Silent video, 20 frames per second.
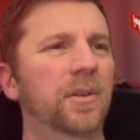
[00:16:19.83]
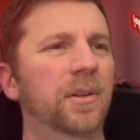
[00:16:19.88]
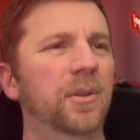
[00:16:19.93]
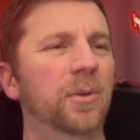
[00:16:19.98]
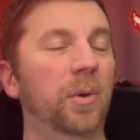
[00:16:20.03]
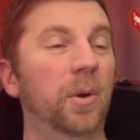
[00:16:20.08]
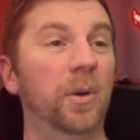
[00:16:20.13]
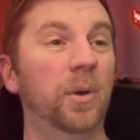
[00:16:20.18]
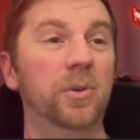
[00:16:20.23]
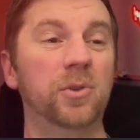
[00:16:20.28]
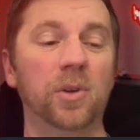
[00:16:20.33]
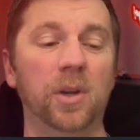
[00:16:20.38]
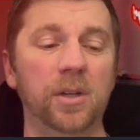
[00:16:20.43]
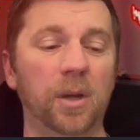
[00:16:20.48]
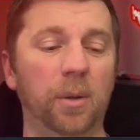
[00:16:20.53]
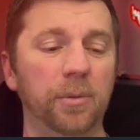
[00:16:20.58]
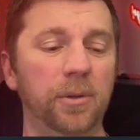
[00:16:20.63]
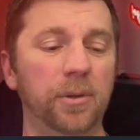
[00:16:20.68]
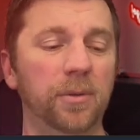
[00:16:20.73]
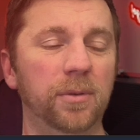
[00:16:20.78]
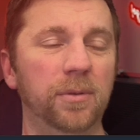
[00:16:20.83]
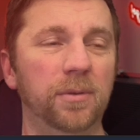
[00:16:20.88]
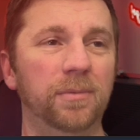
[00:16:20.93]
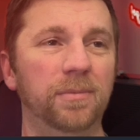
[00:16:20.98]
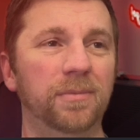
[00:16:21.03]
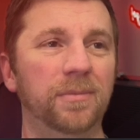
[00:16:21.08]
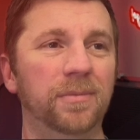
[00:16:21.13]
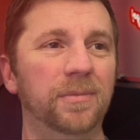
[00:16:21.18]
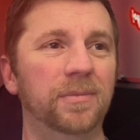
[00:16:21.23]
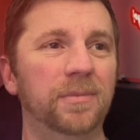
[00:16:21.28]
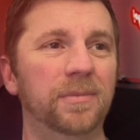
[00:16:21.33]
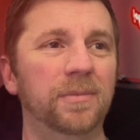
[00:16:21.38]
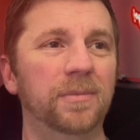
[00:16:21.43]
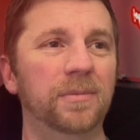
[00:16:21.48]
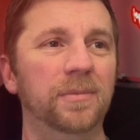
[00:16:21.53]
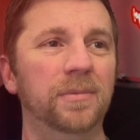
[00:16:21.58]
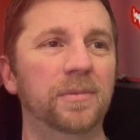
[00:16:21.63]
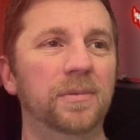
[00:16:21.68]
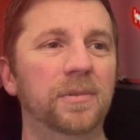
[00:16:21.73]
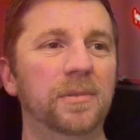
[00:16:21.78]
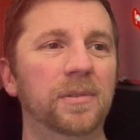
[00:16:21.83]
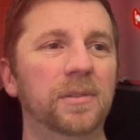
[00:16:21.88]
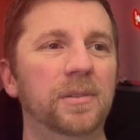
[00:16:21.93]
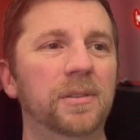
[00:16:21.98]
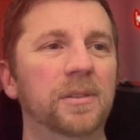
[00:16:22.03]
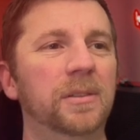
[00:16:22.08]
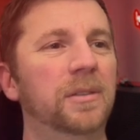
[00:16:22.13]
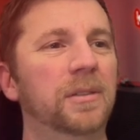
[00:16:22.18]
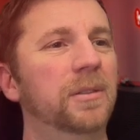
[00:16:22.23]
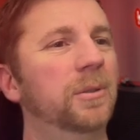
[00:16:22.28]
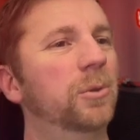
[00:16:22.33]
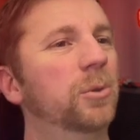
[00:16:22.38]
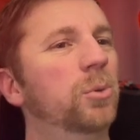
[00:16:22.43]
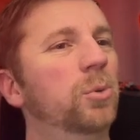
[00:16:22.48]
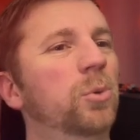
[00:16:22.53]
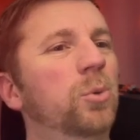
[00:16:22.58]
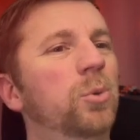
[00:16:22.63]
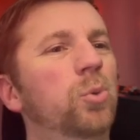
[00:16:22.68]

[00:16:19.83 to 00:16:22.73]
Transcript: Do I want to try W? No.